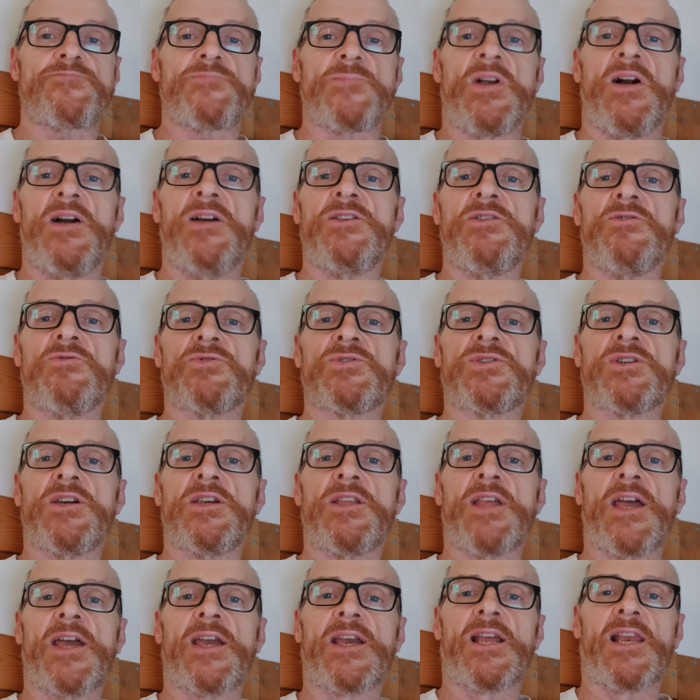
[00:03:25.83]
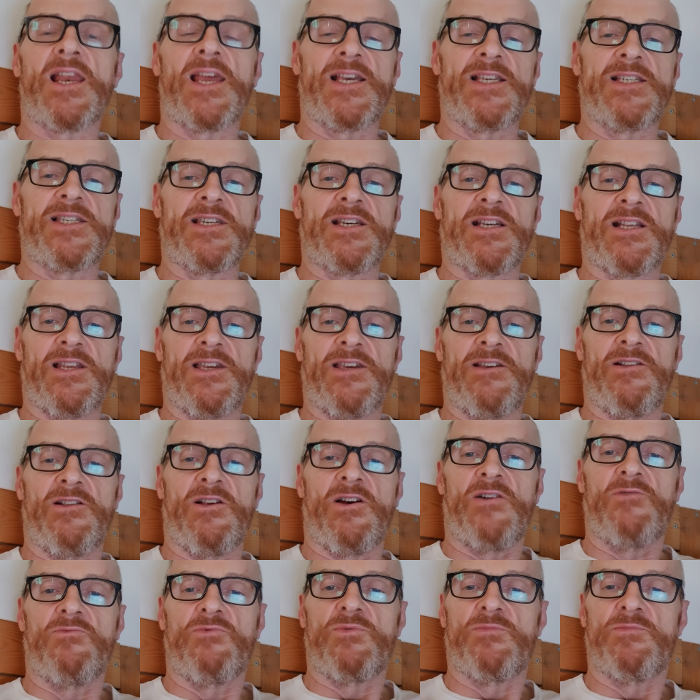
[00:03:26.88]
And you'll see that classically,
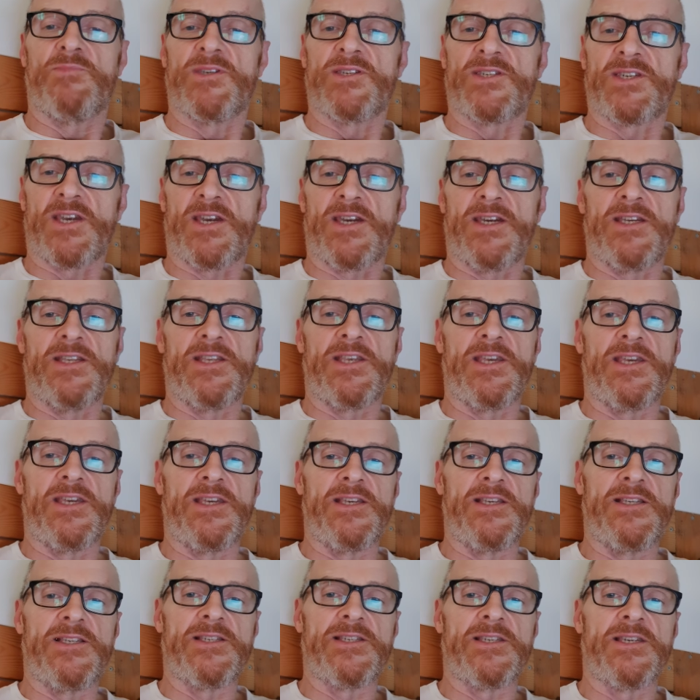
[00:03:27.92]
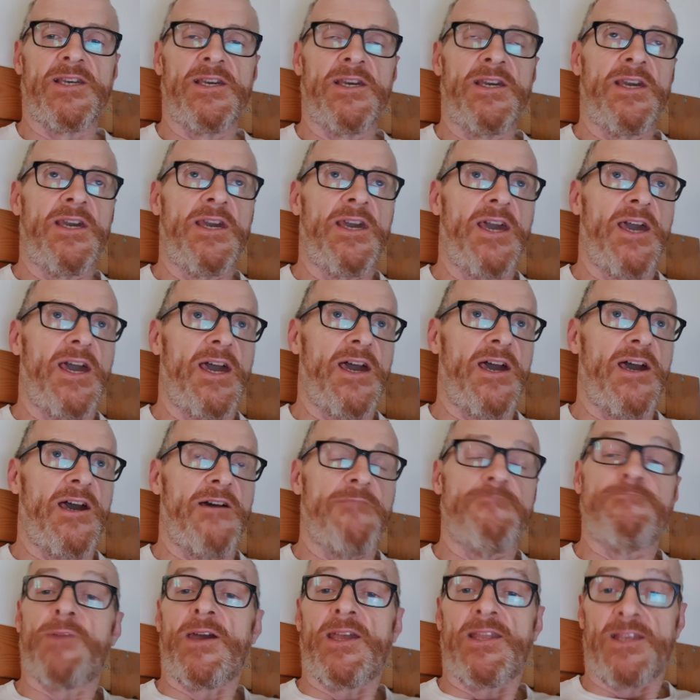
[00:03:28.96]
like with Mercedes,
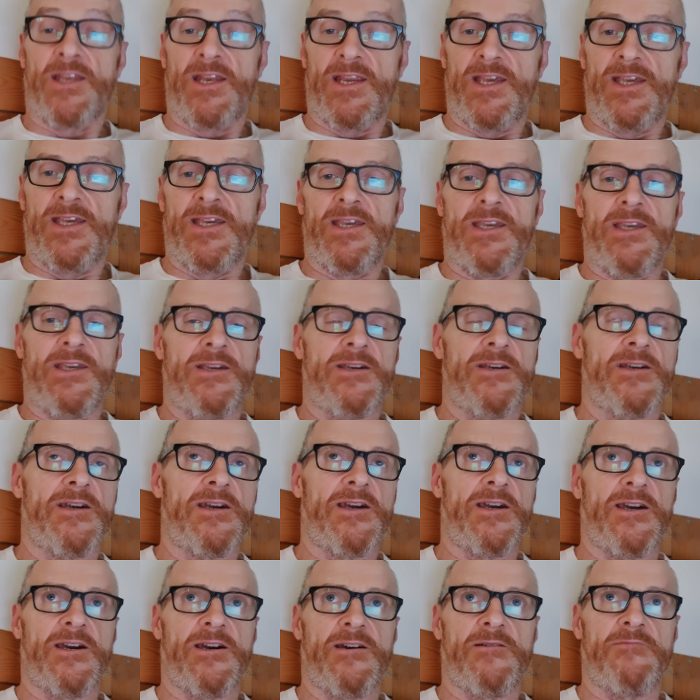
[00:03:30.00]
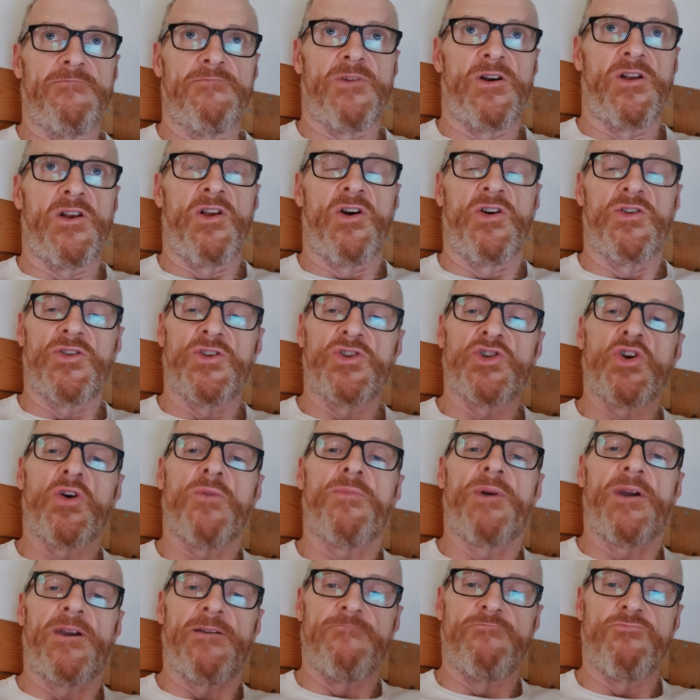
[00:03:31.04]
Bentley, a lot of the
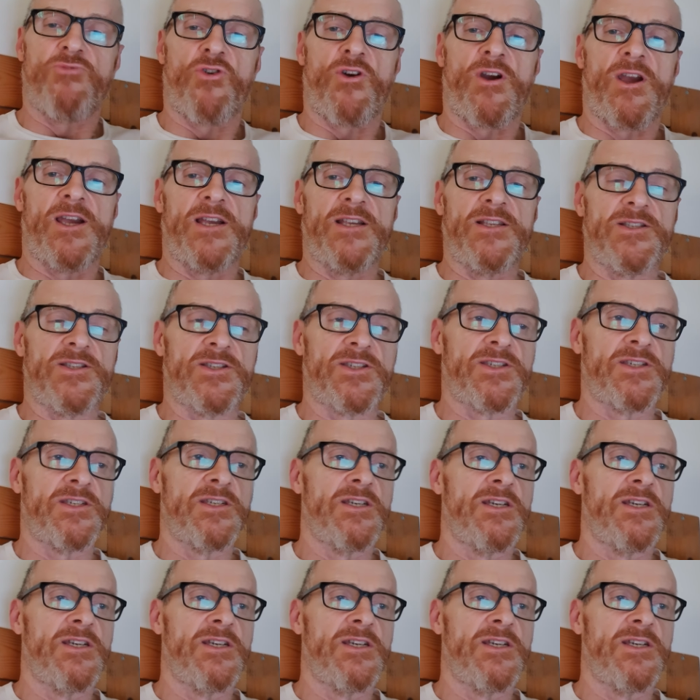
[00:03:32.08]
top end brands.